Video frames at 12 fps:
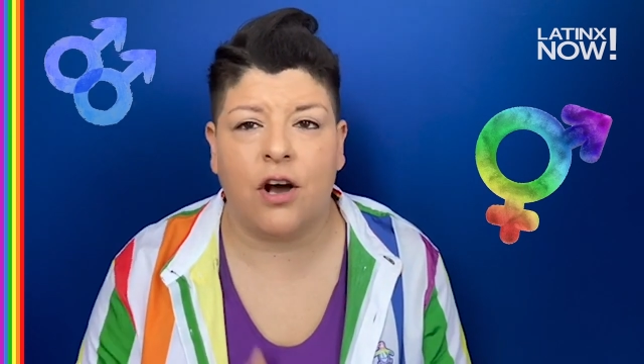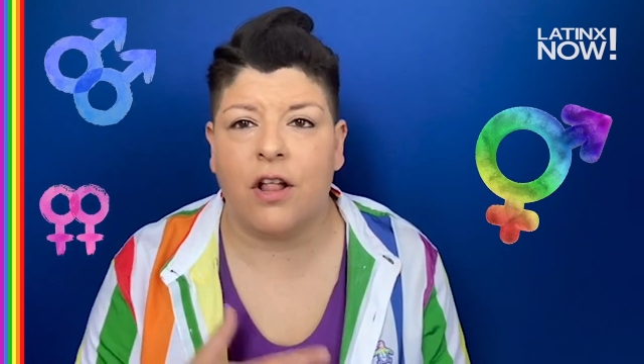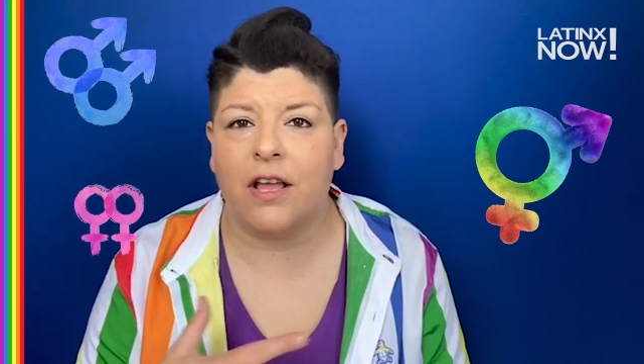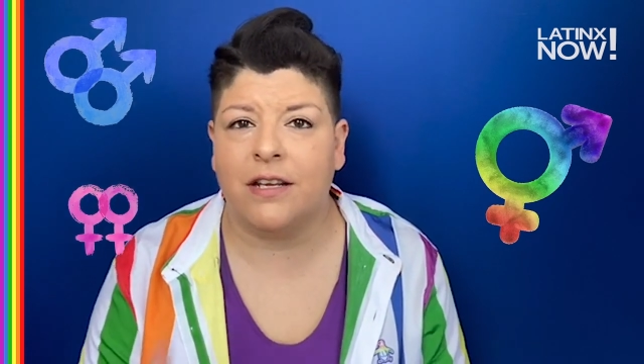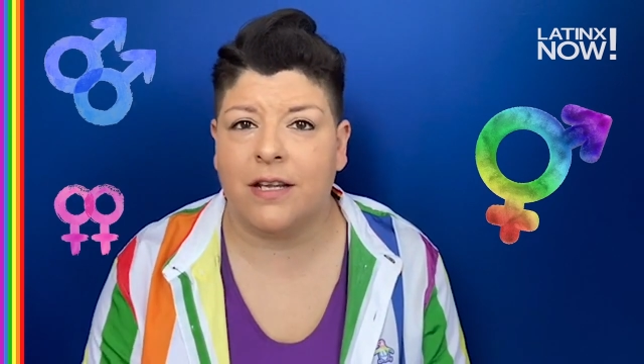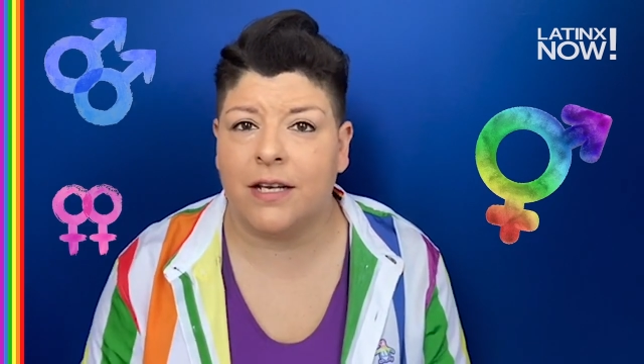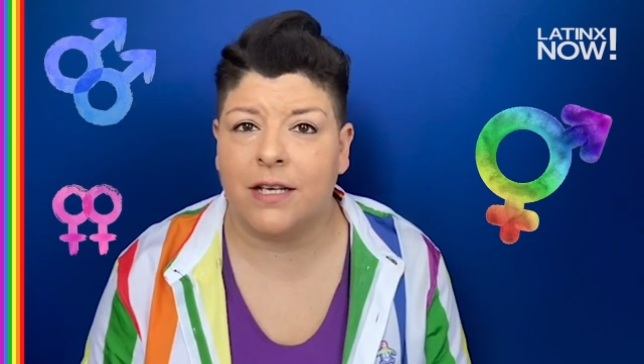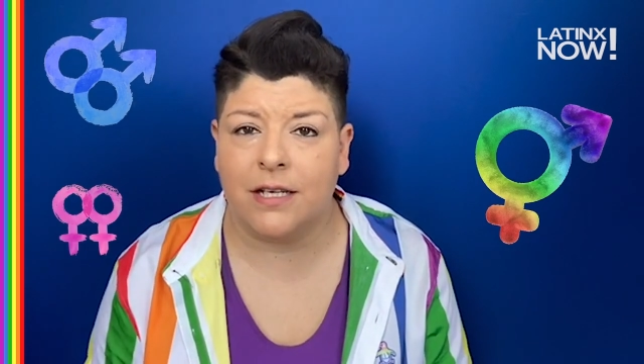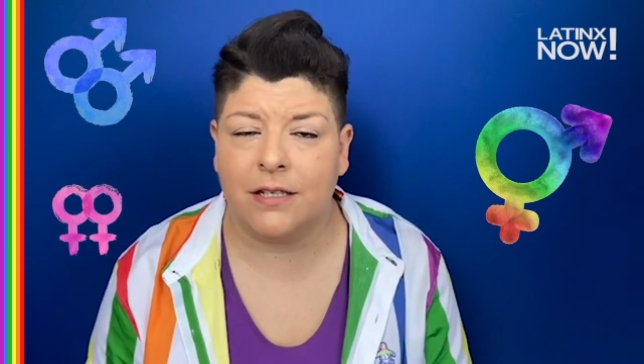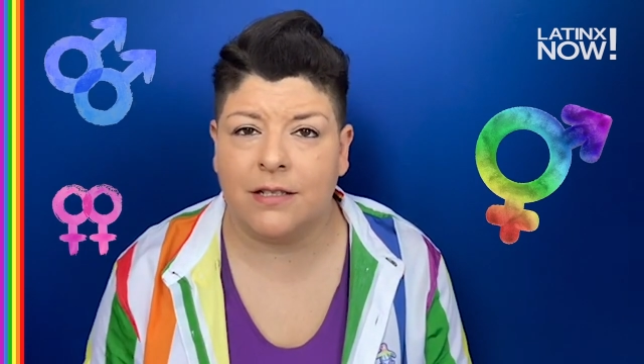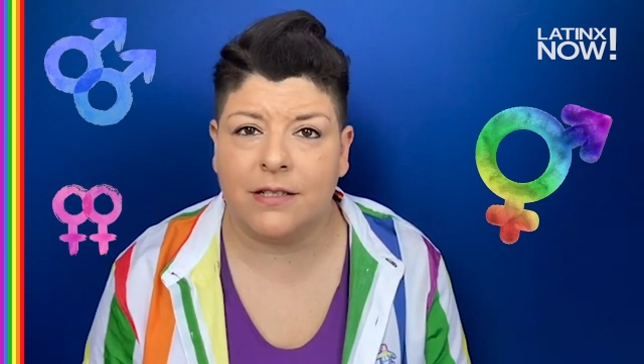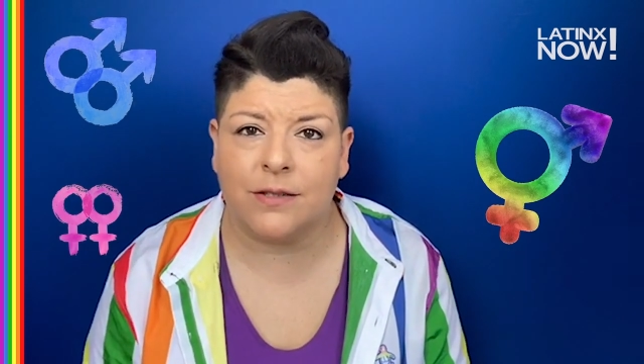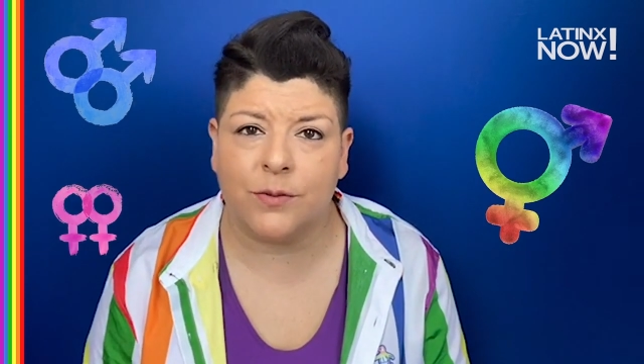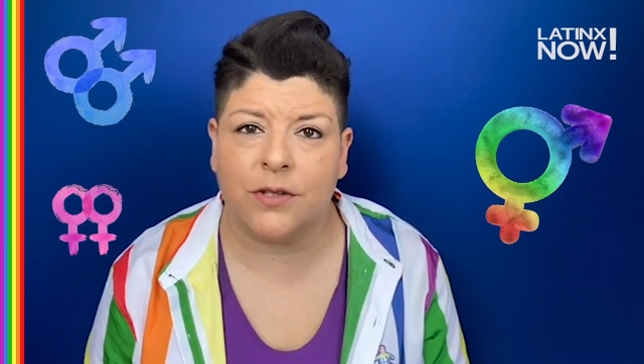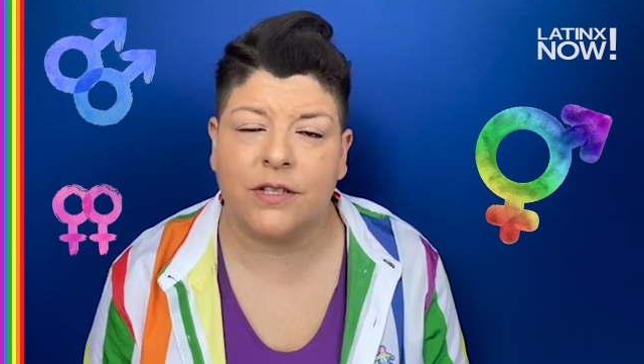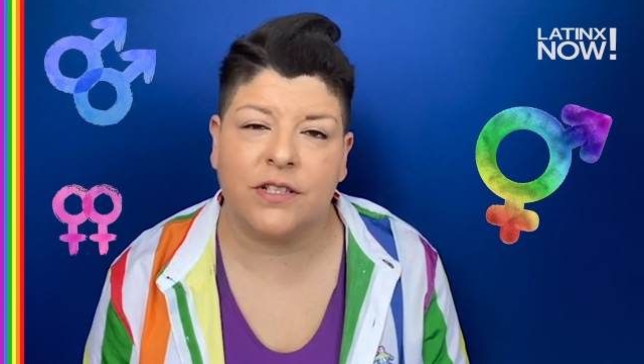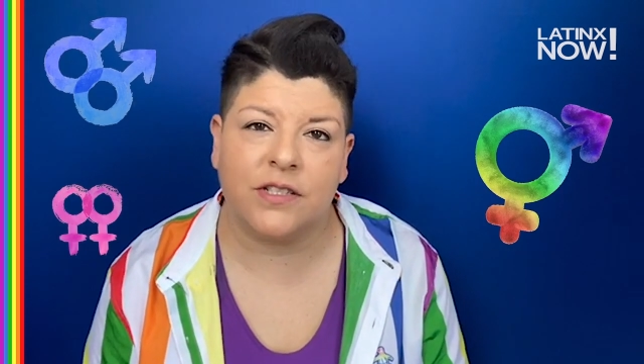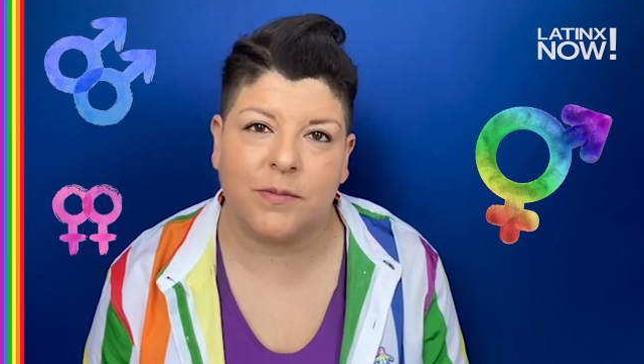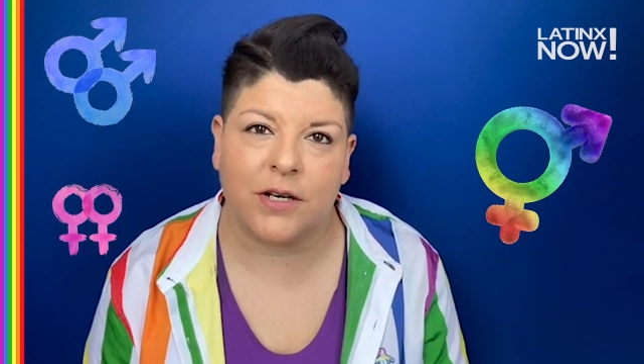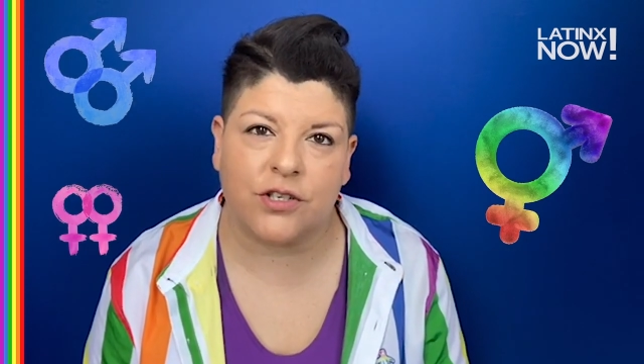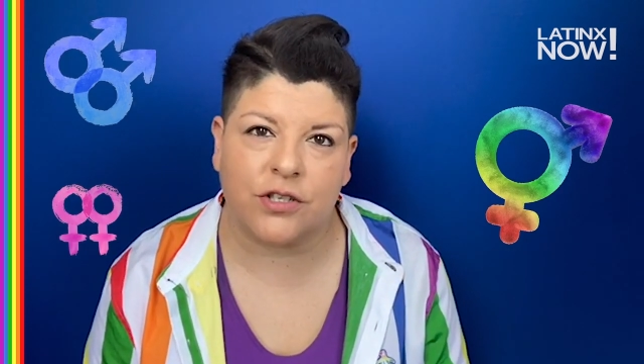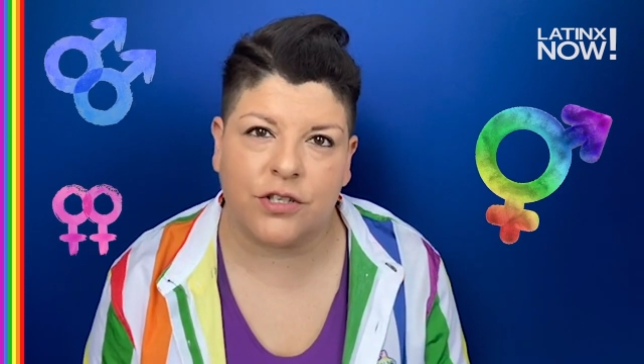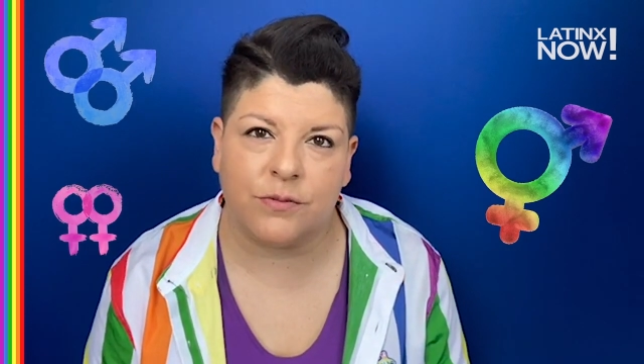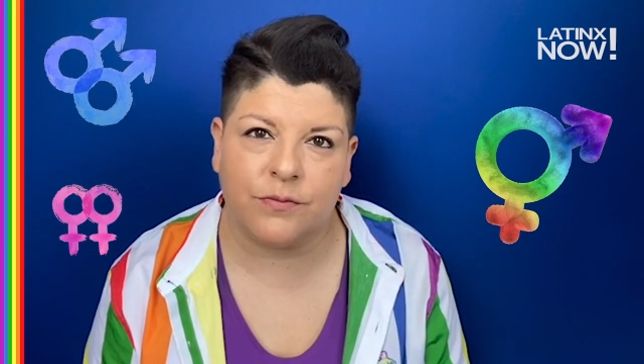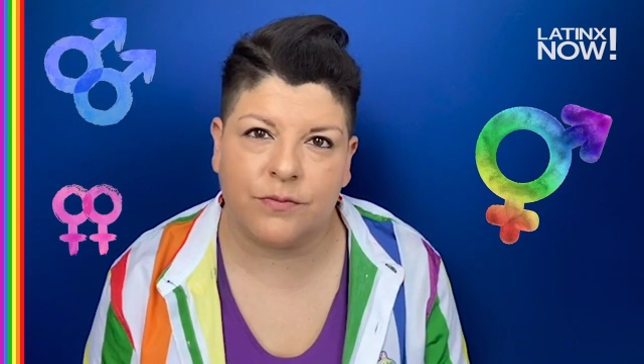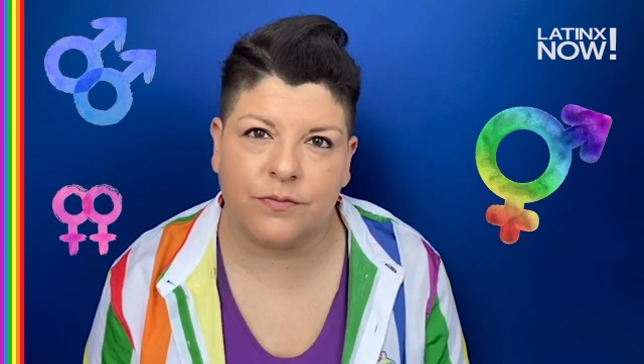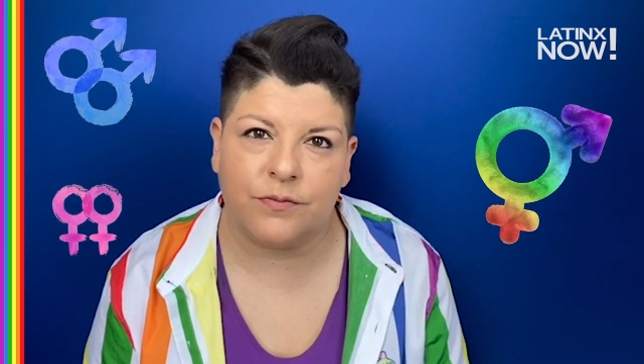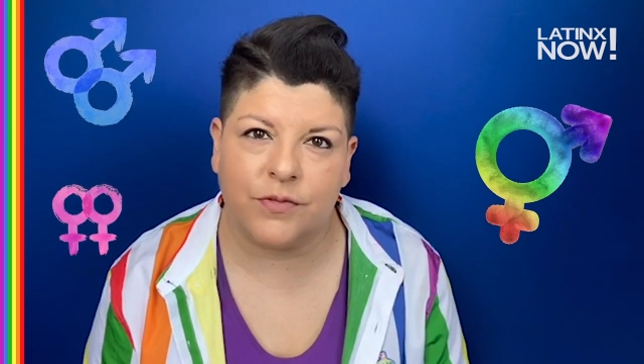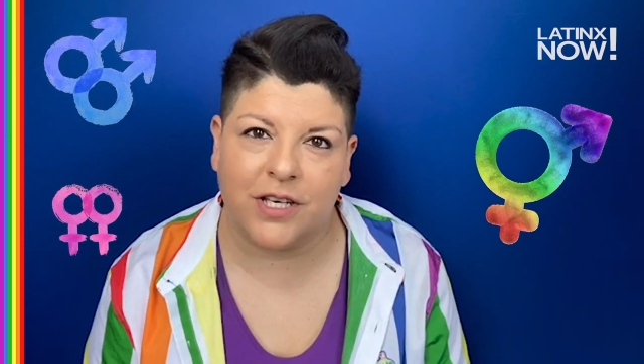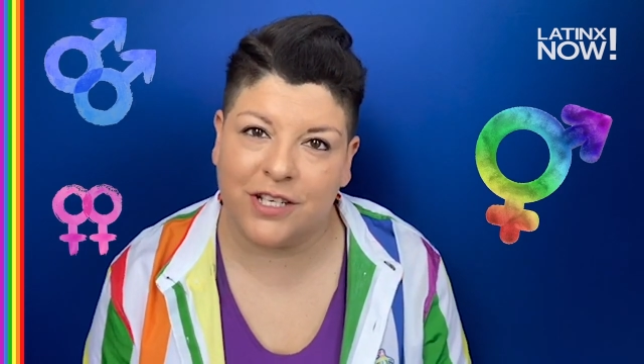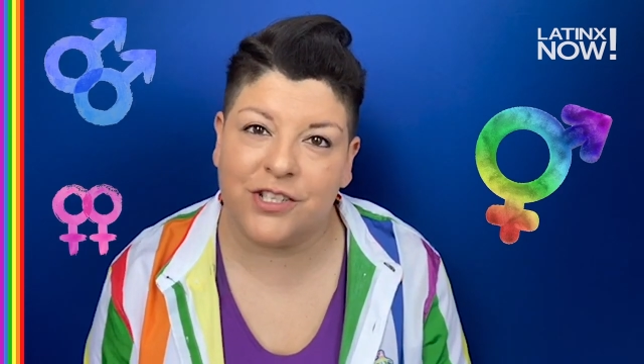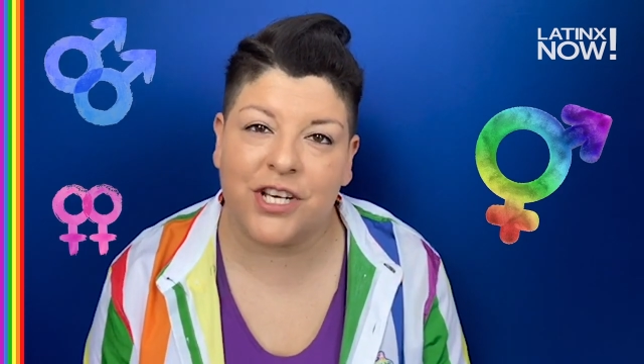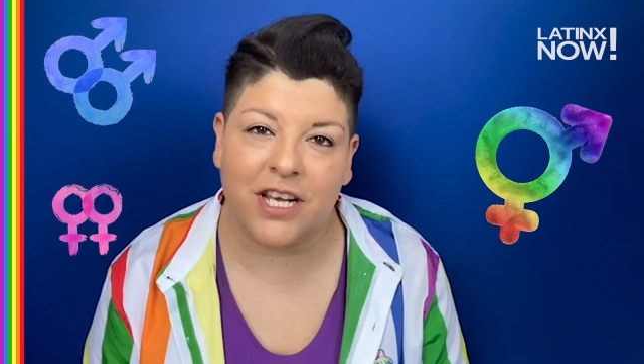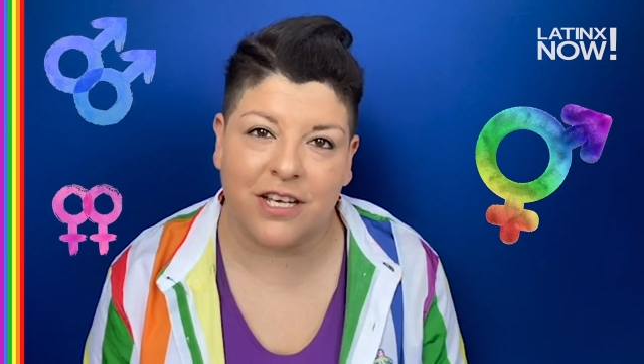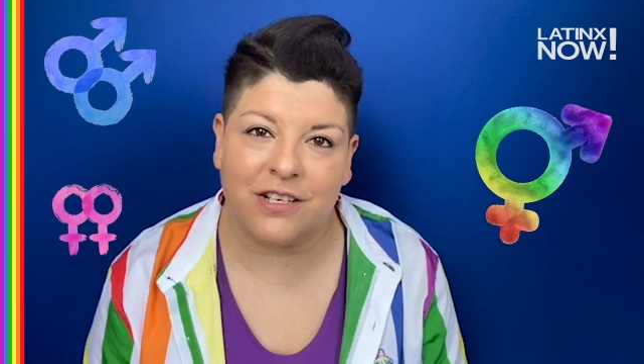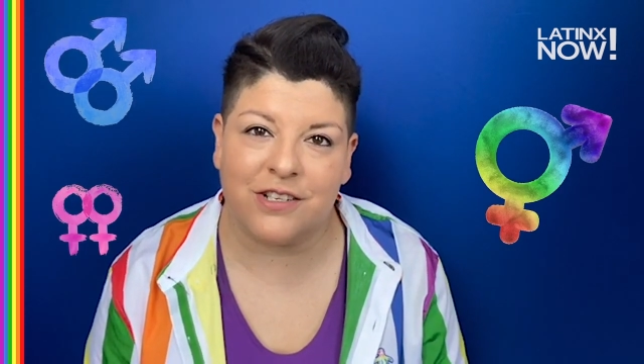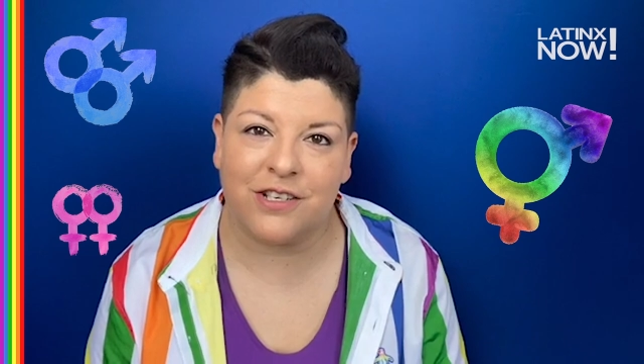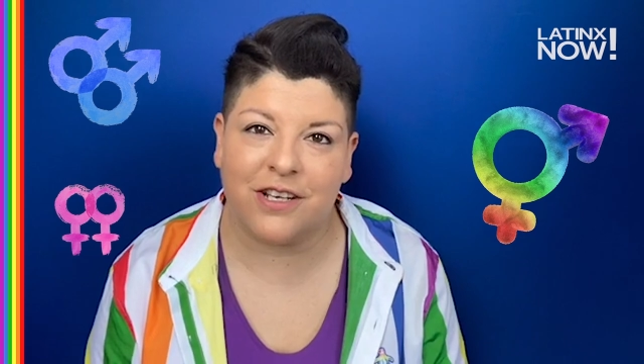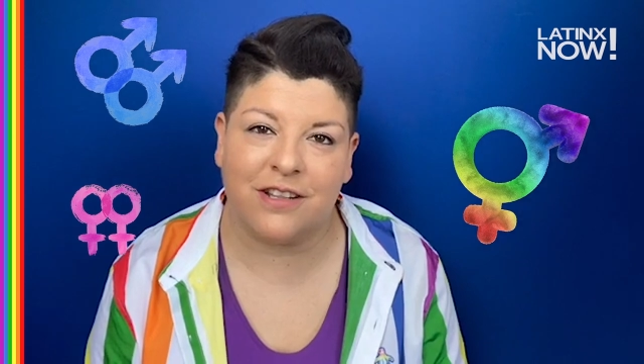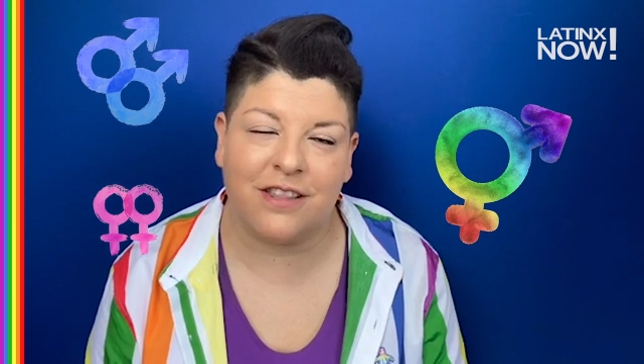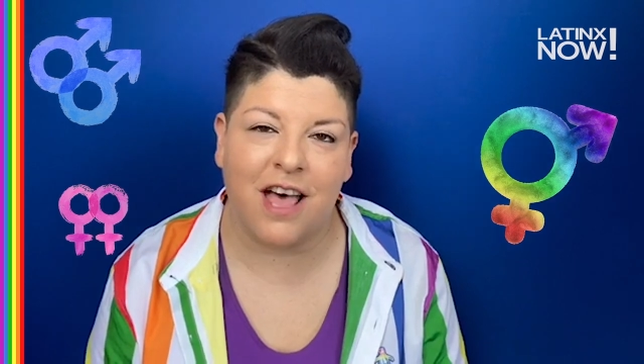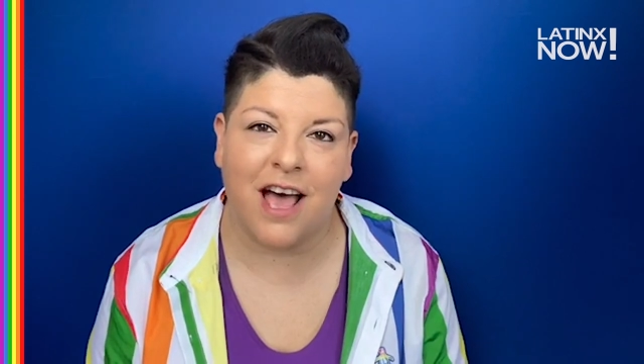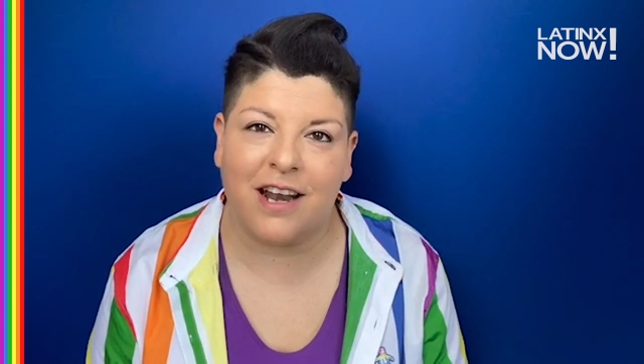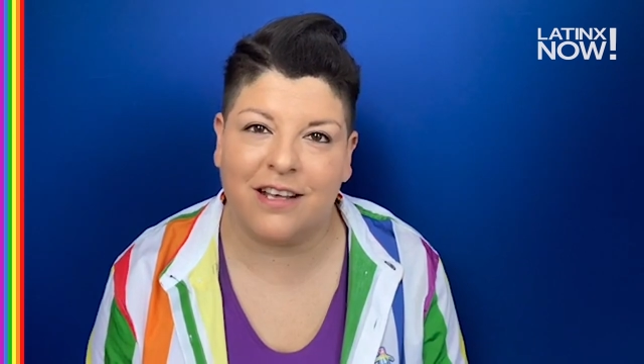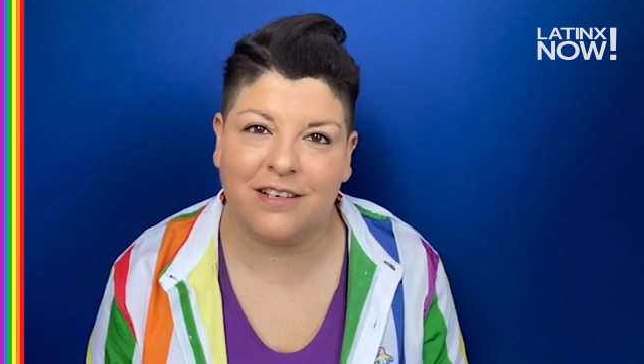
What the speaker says: all identities within the spectrum can change, and that